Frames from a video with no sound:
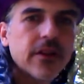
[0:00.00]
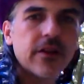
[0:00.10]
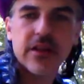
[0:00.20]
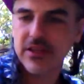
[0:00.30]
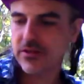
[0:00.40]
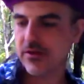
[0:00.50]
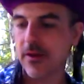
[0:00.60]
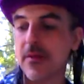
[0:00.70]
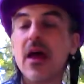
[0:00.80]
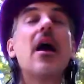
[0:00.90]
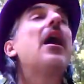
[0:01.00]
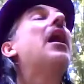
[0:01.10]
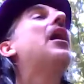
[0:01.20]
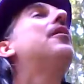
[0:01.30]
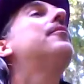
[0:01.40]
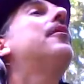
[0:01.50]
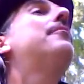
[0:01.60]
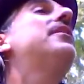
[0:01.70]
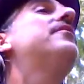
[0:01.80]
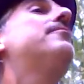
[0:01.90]
yes, okay. Uh, a
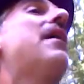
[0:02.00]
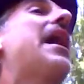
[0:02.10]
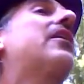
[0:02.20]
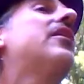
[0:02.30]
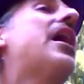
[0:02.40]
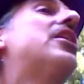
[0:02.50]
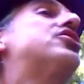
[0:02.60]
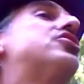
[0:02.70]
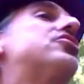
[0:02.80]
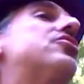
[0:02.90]
bit of a backlash,